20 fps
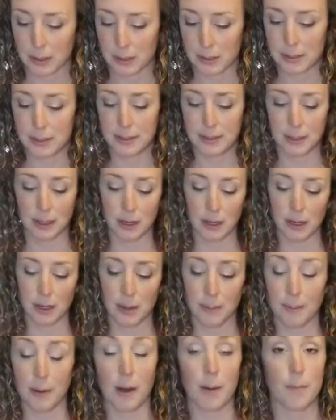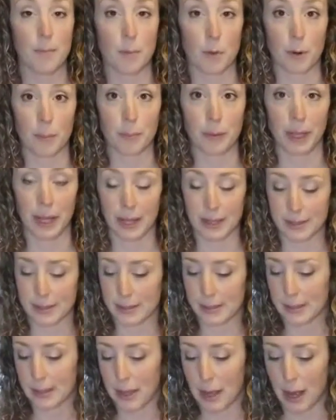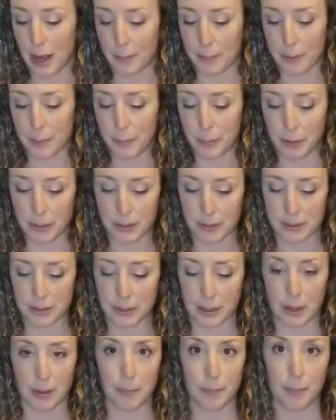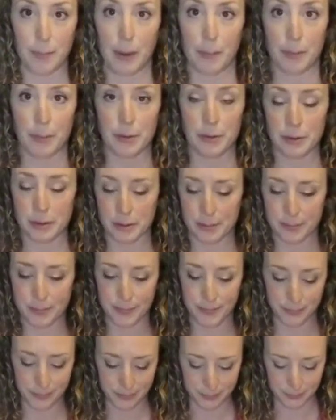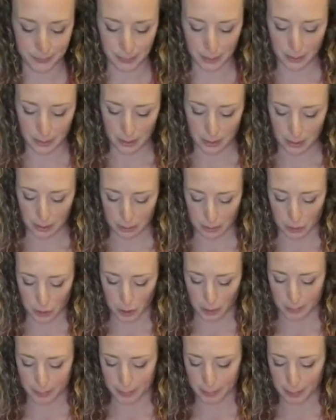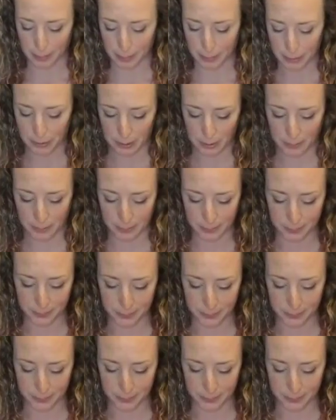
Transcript: some more plants. I'm going to put some peppers, chop some peppers up.